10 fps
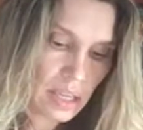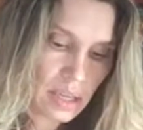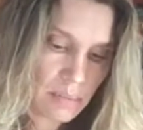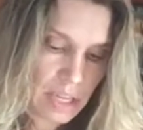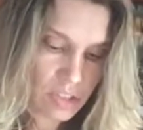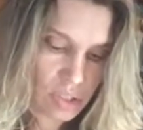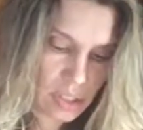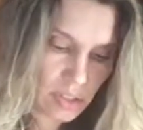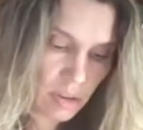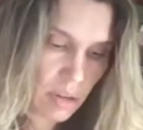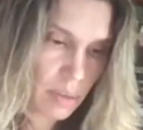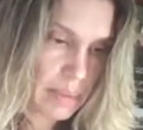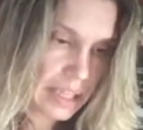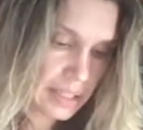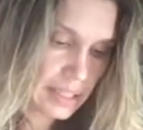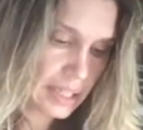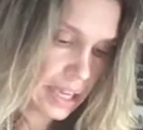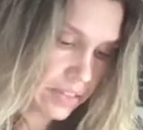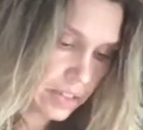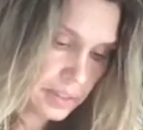and make sure that it's all mixed
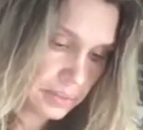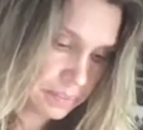together.